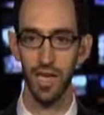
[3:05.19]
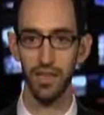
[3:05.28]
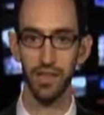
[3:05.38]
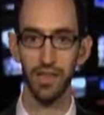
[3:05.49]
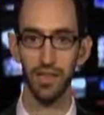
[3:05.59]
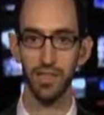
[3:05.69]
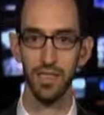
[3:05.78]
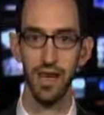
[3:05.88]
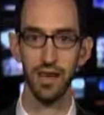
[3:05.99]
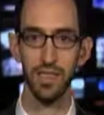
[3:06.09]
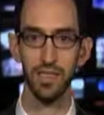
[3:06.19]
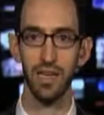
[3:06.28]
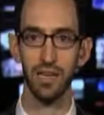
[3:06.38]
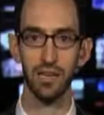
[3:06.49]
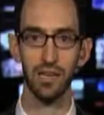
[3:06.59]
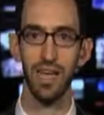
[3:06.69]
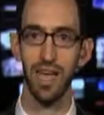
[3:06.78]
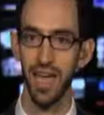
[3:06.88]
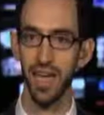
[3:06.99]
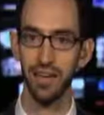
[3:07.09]
the, the Saudis announced an
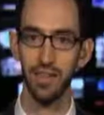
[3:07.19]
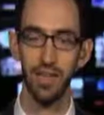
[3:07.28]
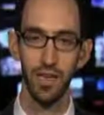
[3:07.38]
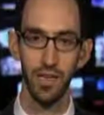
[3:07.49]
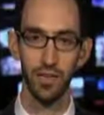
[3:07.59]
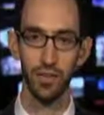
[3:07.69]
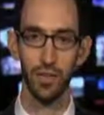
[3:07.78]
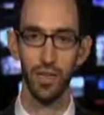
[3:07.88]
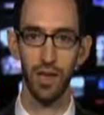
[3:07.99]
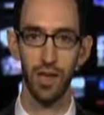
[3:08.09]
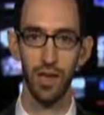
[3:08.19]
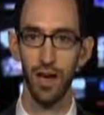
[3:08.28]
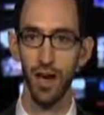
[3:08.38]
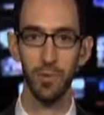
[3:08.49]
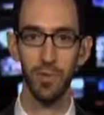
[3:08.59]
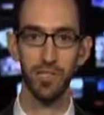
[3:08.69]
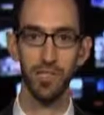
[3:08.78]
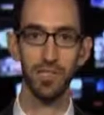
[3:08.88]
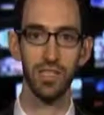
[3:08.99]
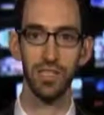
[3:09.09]
end to their
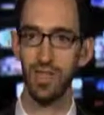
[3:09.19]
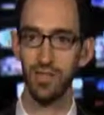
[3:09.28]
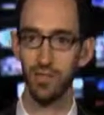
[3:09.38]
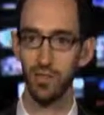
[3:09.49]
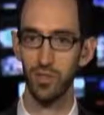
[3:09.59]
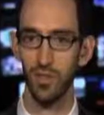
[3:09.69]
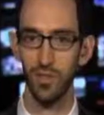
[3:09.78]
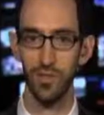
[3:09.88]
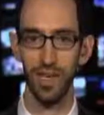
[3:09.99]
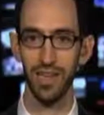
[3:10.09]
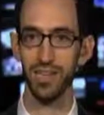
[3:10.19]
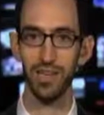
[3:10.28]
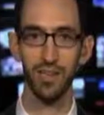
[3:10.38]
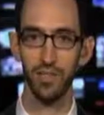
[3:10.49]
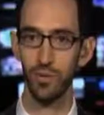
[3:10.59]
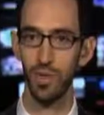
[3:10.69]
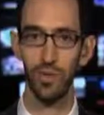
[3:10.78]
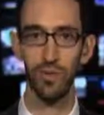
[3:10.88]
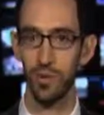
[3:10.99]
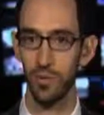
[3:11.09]
Operation Decisive Storm and a start to a
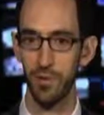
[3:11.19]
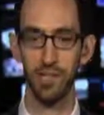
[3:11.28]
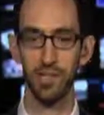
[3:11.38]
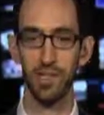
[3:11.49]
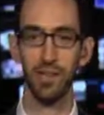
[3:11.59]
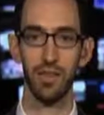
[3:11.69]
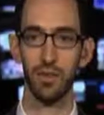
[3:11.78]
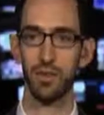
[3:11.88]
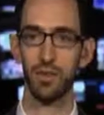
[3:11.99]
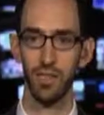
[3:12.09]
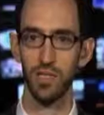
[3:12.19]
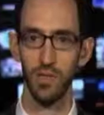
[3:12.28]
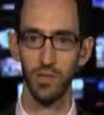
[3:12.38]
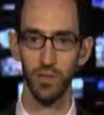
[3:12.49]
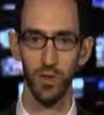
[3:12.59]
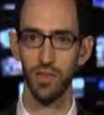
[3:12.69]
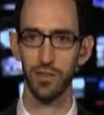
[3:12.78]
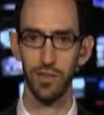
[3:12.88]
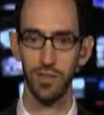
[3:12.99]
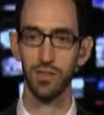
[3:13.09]
new operation that, that would focus much more on the
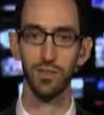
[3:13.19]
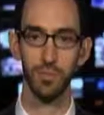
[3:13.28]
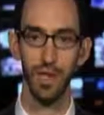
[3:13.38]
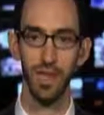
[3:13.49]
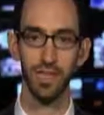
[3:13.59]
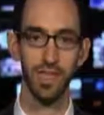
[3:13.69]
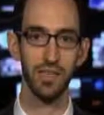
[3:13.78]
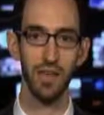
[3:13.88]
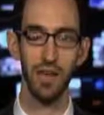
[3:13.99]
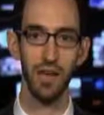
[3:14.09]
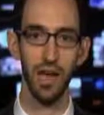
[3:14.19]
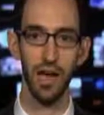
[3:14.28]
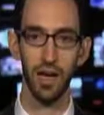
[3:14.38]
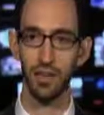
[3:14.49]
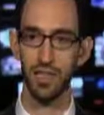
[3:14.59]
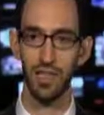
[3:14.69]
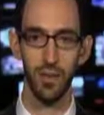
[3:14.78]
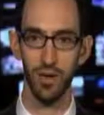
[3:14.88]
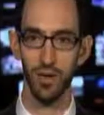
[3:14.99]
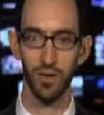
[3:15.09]
political process, uh, which they
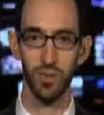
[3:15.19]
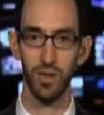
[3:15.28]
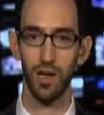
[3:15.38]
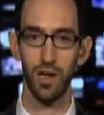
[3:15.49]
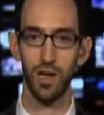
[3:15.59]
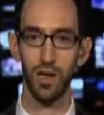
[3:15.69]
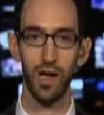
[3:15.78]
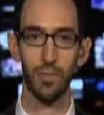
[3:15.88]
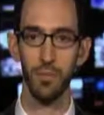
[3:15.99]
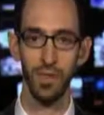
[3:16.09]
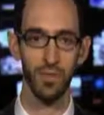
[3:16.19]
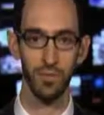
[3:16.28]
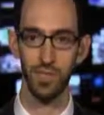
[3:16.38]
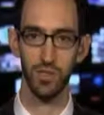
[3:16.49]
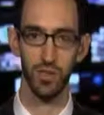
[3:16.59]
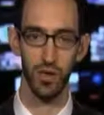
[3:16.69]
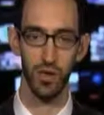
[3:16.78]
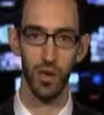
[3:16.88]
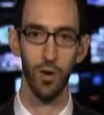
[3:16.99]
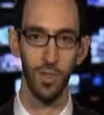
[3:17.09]
were, were calling Operation Restore
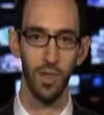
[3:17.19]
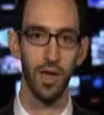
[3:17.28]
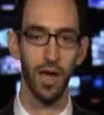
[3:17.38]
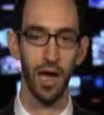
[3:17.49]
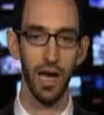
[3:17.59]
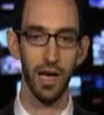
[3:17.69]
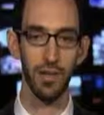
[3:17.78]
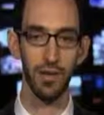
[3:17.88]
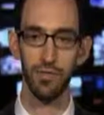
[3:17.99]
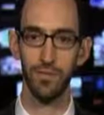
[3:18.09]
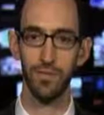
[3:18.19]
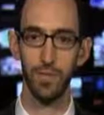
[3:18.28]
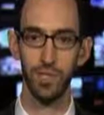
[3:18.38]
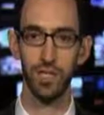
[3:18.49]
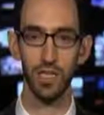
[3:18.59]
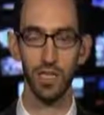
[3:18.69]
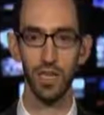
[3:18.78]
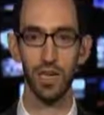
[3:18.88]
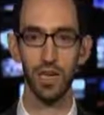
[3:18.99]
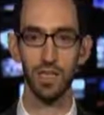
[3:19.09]
Hope. Uh,
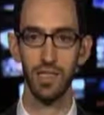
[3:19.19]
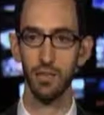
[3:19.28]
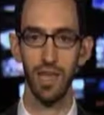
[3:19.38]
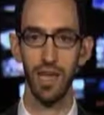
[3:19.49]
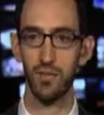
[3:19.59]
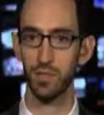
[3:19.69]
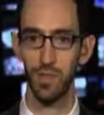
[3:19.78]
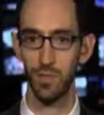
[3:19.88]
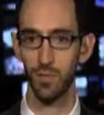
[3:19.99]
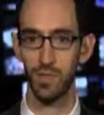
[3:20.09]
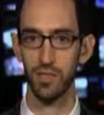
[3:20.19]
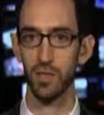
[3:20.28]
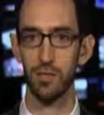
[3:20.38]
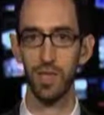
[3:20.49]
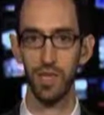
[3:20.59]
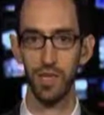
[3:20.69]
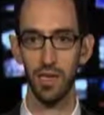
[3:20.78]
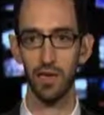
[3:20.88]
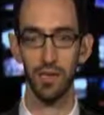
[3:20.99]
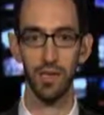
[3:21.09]
unfortunately, uh, some of that was, was kabuki
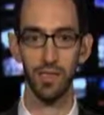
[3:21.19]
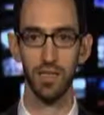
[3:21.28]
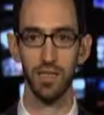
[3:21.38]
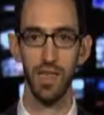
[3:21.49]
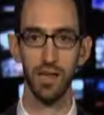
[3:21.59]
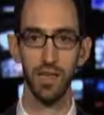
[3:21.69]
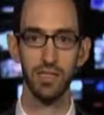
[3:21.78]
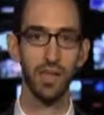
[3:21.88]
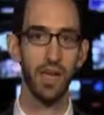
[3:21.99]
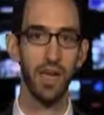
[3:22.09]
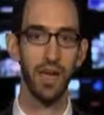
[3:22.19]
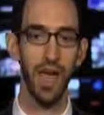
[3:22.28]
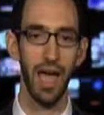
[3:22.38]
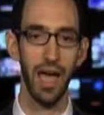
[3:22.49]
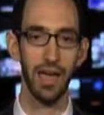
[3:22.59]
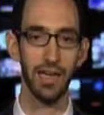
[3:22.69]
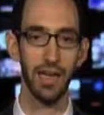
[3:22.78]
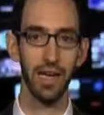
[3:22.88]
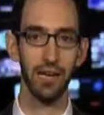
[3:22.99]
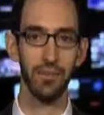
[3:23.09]
theater. The, the Saudis had
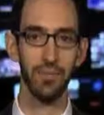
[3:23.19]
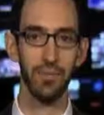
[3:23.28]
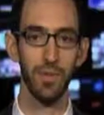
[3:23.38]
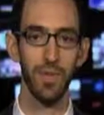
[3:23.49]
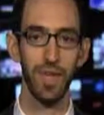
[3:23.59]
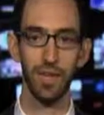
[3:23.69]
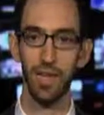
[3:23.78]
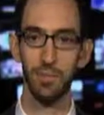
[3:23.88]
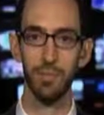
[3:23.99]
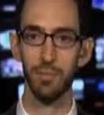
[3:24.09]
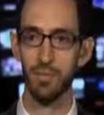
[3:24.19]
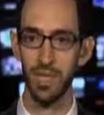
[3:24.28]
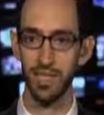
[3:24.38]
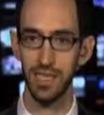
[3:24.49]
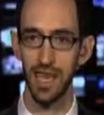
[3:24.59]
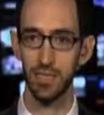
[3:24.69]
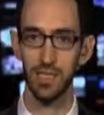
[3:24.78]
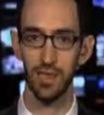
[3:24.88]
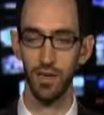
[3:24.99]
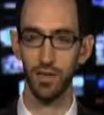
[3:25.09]
um, made a couple of missteps
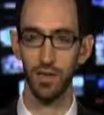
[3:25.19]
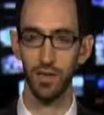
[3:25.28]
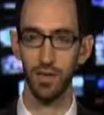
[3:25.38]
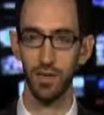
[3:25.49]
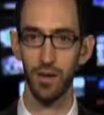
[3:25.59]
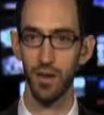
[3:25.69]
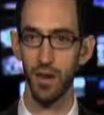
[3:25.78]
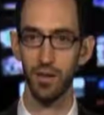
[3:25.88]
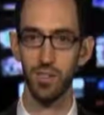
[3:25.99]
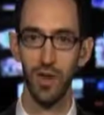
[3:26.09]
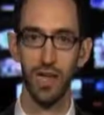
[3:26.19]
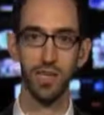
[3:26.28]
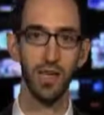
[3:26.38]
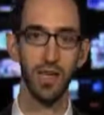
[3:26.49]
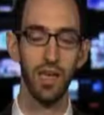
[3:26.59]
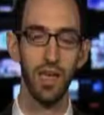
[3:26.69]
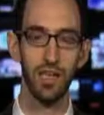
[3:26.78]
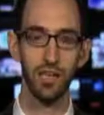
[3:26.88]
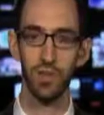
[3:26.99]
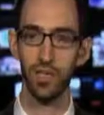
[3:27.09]
on their, on their airstrikes
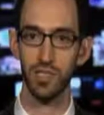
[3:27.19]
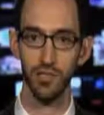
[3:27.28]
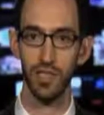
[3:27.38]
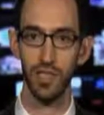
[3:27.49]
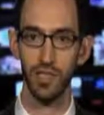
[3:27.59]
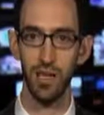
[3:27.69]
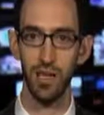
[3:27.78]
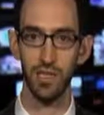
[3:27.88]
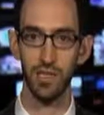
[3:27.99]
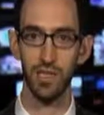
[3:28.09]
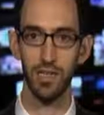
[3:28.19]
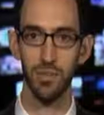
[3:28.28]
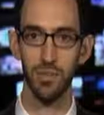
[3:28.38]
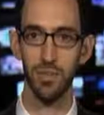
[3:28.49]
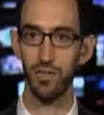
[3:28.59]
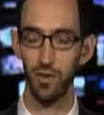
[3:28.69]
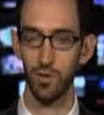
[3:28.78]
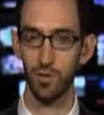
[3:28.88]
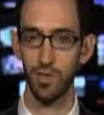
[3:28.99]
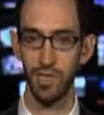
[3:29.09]
and struck civilian targets in a number of
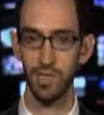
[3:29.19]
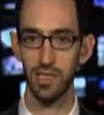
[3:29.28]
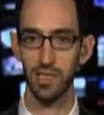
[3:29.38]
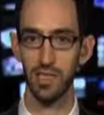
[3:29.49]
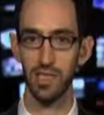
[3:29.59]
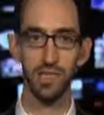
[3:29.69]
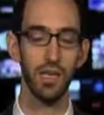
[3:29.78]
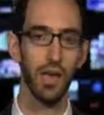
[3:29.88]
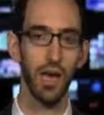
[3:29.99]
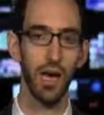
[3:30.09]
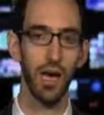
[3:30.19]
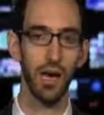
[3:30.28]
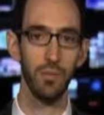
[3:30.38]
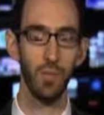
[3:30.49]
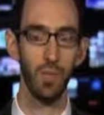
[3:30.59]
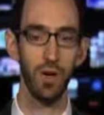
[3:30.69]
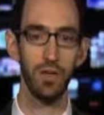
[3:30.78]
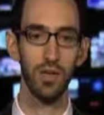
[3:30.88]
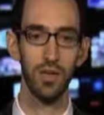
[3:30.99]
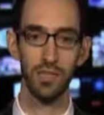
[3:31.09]
notable instances. Um,
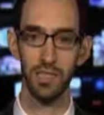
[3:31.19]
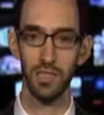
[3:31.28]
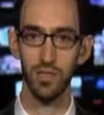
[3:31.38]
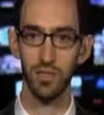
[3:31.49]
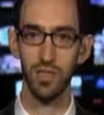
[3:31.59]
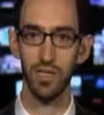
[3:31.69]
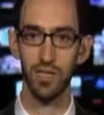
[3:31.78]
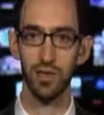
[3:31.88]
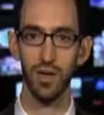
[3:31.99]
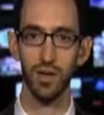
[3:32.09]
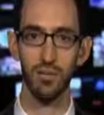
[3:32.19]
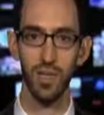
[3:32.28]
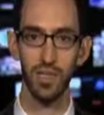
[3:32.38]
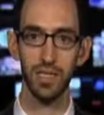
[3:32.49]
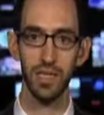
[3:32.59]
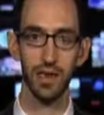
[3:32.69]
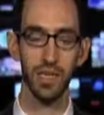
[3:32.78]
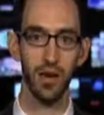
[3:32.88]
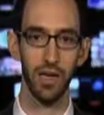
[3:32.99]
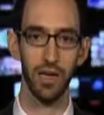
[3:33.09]
one instance in which they struck a military
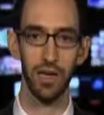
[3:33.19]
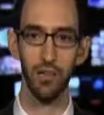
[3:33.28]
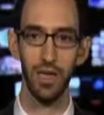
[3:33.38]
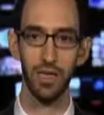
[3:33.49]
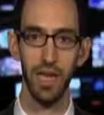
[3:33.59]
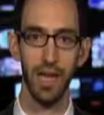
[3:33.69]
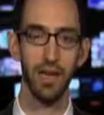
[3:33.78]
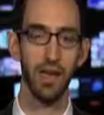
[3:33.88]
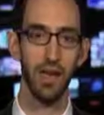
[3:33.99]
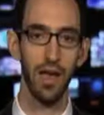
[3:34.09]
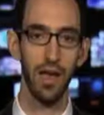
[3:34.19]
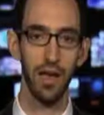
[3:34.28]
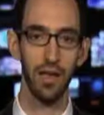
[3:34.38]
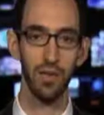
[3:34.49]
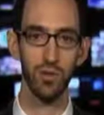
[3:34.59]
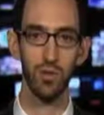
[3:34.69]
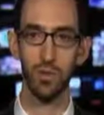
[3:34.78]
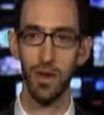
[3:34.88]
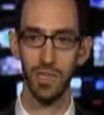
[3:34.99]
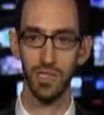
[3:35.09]
target on Monday, uh, a huge
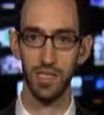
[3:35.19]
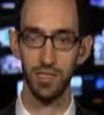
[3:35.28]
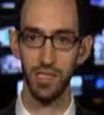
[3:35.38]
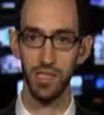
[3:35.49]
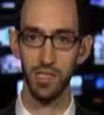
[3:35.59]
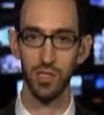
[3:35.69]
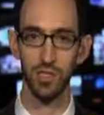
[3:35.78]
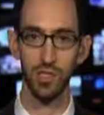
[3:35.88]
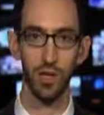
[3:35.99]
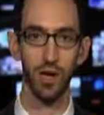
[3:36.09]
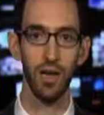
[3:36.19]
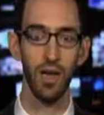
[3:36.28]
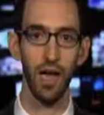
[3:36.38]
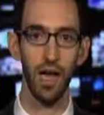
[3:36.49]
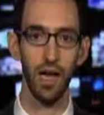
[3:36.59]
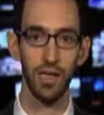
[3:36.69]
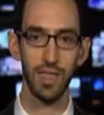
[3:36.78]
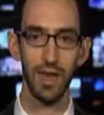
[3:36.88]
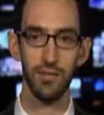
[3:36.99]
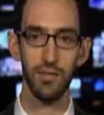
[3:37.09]
weapons and ammunition store, uh,
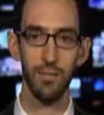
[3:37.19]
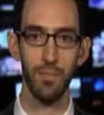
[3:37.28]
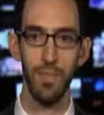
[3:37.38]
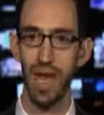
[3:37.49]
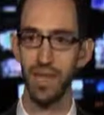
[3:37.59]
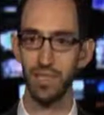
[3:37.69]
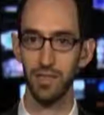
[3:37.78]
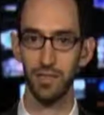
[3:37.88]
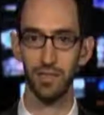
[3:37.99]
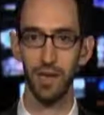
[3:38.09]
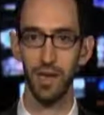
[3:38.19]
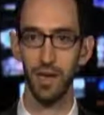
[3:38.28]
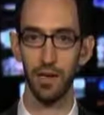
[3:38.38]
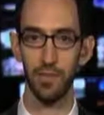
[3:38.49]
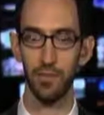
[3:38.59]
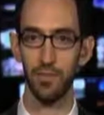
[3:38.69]
set off a massive, um,